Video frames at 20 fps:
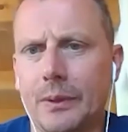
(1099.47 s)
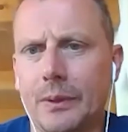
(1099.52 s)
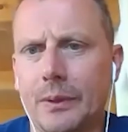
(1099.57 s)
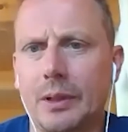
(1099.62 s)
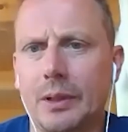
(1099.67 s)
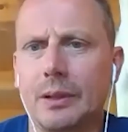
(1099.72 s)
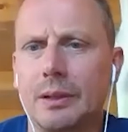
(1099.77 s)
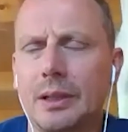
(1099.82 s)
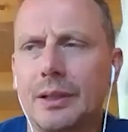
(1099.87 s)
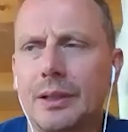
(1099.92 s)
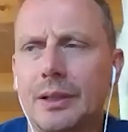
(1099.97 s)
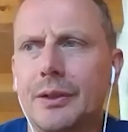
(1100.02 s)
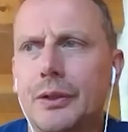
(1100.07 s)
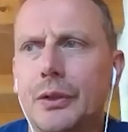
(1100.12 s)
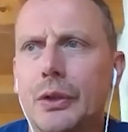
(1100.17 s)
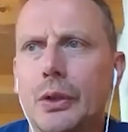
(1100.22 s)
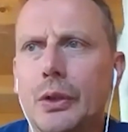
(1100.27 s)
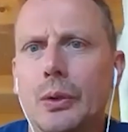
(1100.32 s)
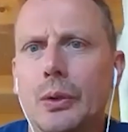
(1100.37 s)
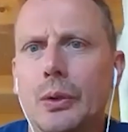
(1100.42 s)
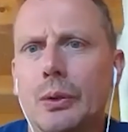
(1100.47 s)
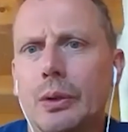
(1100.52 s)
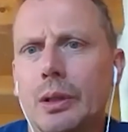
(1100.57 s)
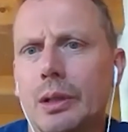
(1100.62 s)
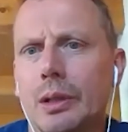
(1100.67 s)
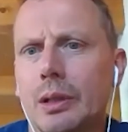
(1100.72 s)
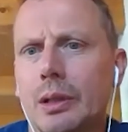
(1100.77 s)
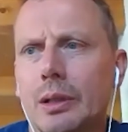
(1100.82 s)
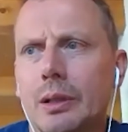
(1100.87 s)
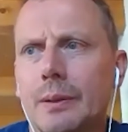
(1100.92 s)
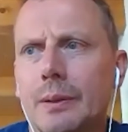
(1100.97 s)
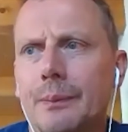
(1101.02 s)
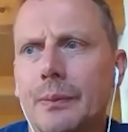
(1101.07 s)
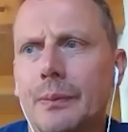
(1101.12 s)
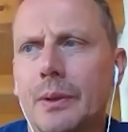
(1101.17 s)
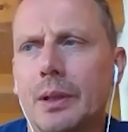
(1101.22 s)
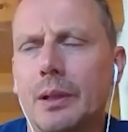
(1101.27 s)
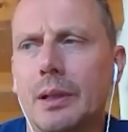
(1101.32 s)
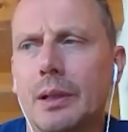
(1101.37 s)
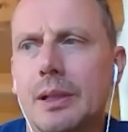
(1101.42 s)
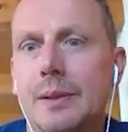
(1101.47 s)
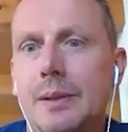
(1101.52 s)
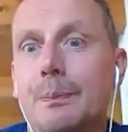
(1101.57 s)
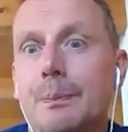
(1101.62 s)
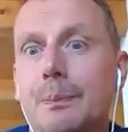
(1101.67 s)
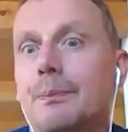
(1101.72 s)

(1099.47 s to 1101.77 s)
that you um, as